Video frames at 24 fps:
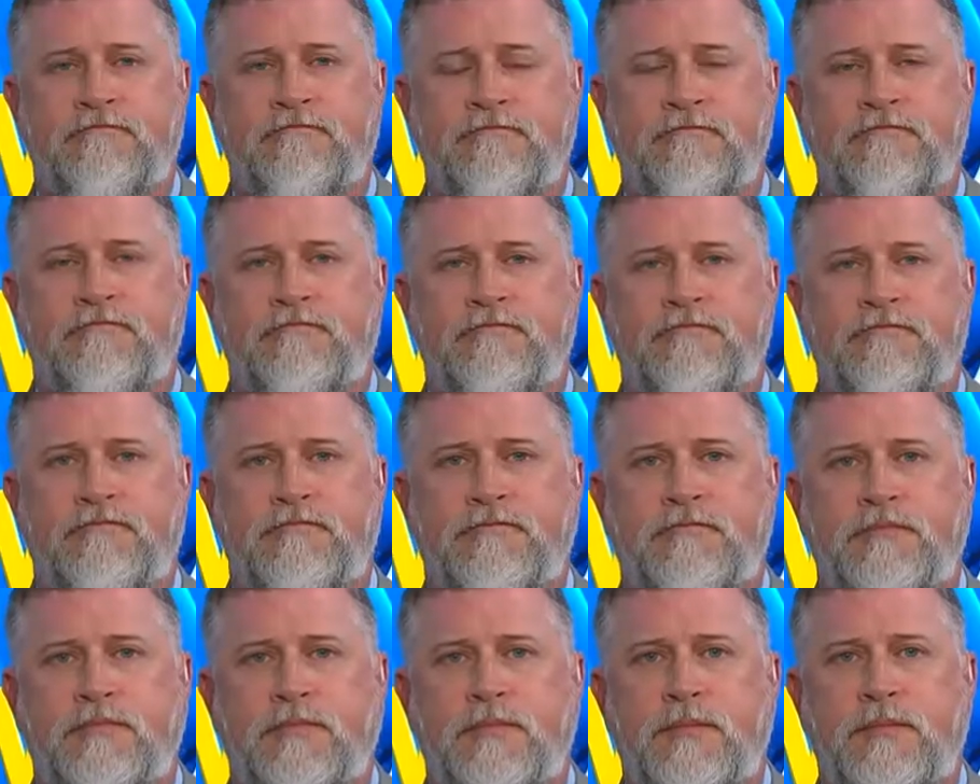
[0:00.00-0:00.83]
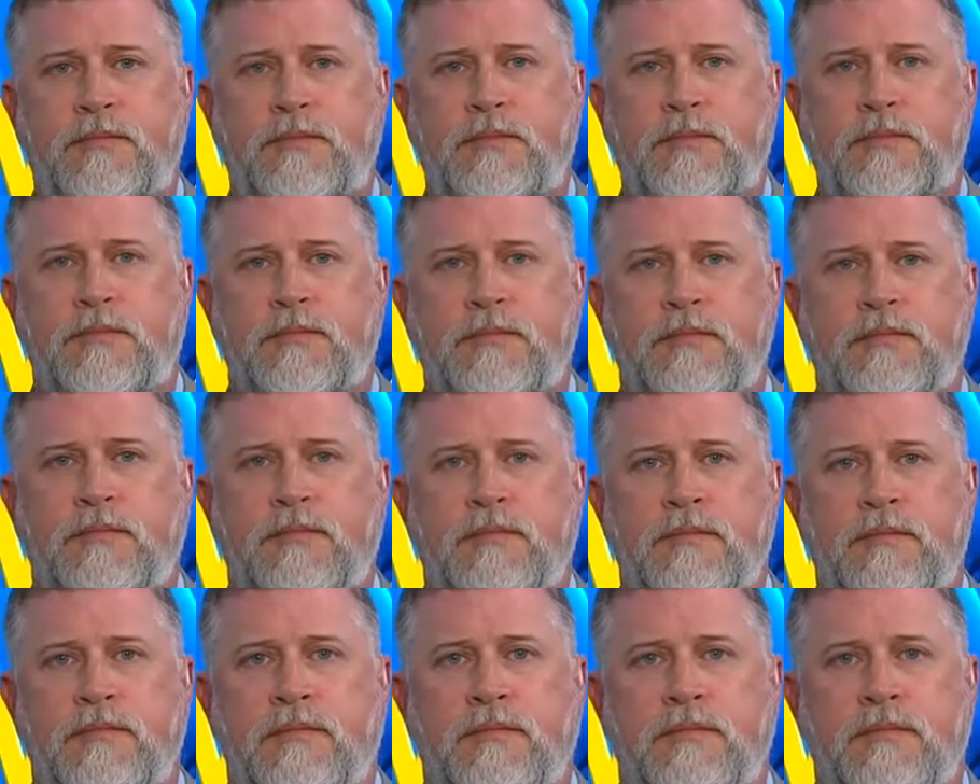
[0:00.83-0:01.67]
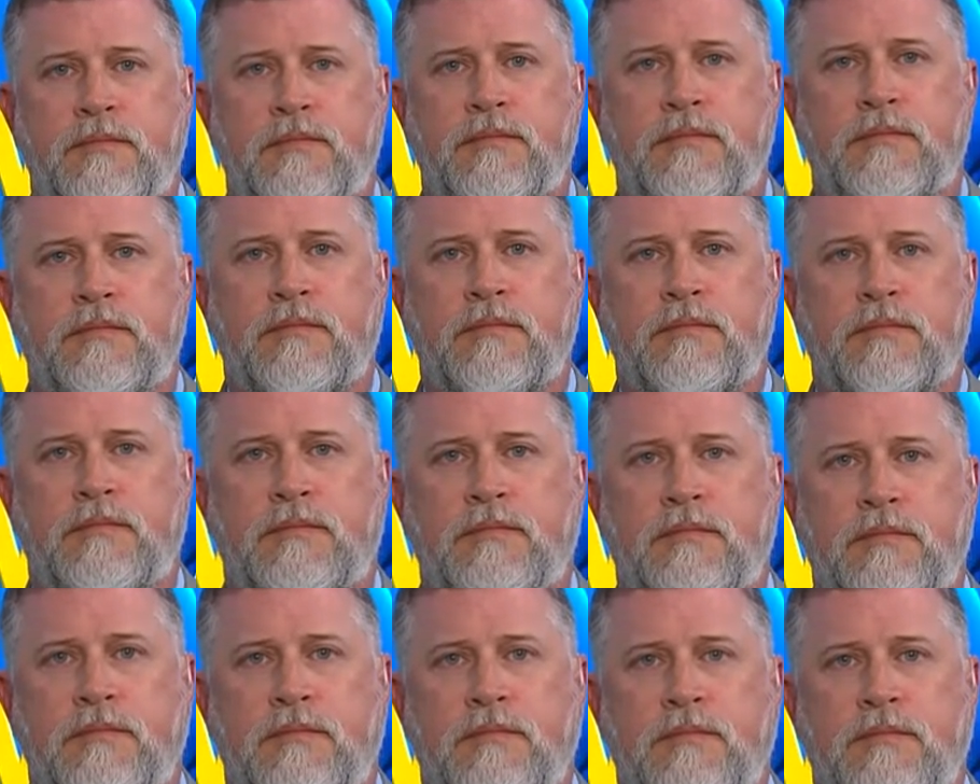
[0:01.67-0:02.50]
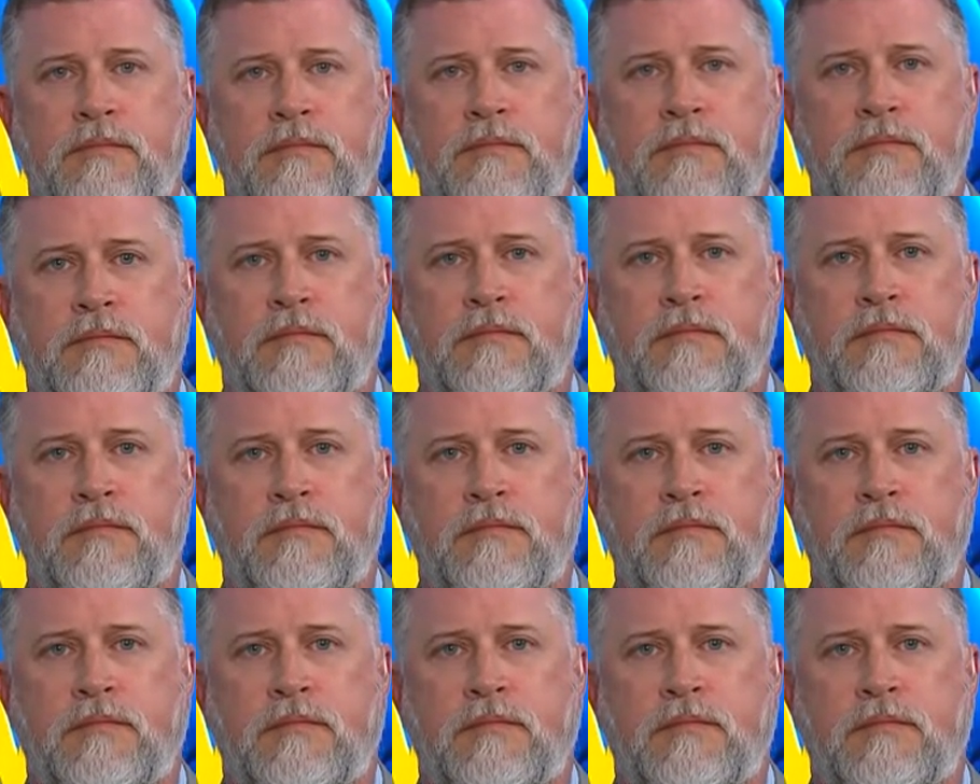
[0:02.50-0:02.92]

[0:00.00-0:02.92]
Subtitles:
The person shown says nothing.